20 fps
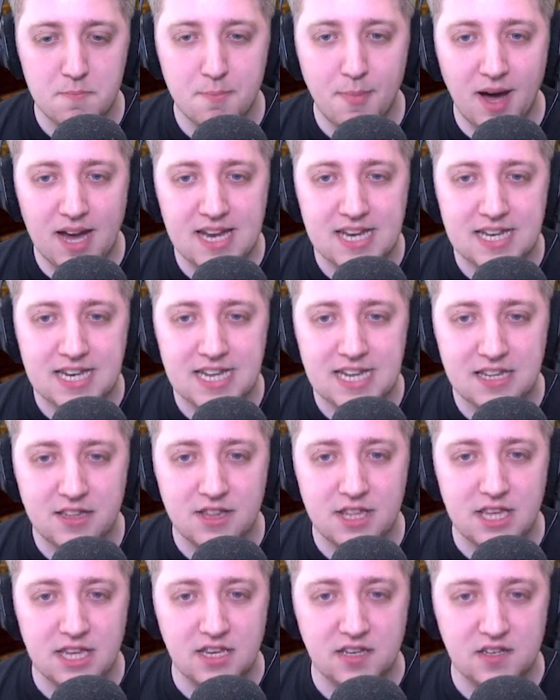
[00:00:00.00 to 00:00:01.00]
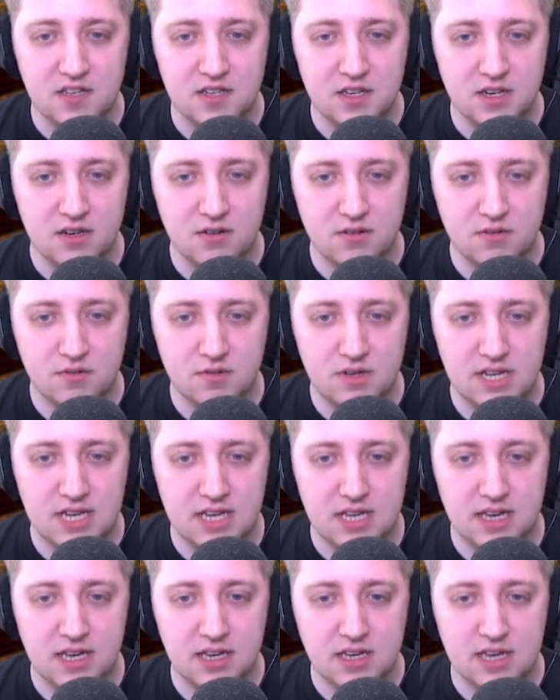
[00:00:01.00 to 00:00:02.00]
might need these. Oh,
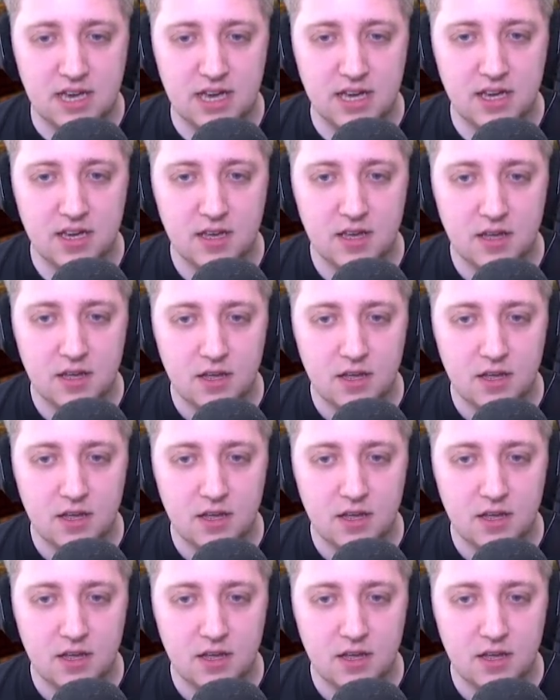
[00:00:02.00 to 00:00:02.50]
dear, okay.